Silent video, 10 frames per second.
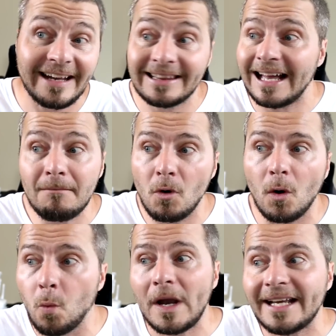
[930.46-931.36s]
a lot
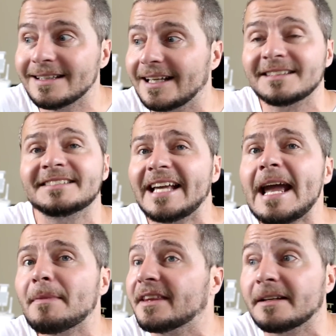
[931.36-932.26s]
more wind and
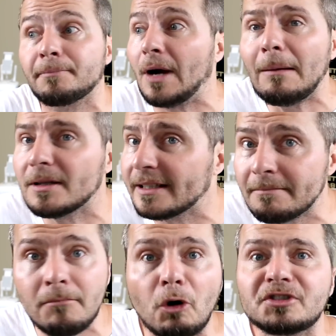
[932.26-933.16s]
stamina than probably
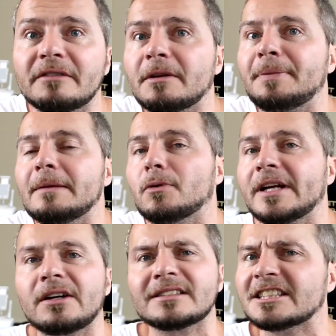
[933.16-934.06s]
most of the people
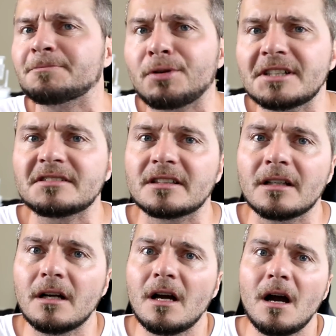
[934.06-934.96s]
here at this prison.
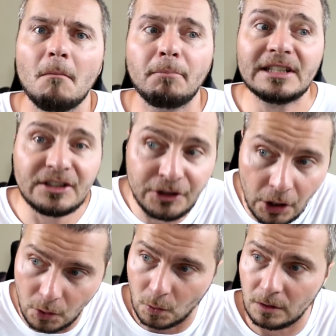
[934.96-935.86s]
But
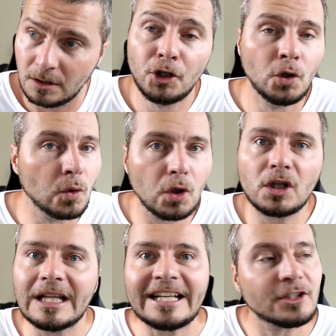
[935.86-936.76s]
dude, you
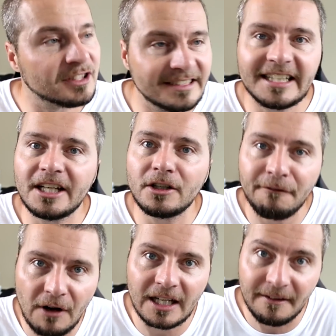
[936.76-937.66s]
look like you're sticking your
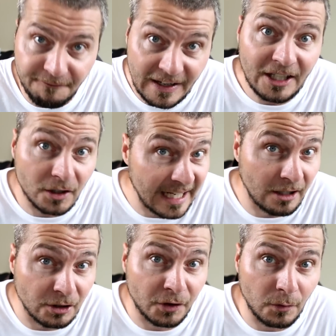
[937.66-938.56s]
fucking finger down your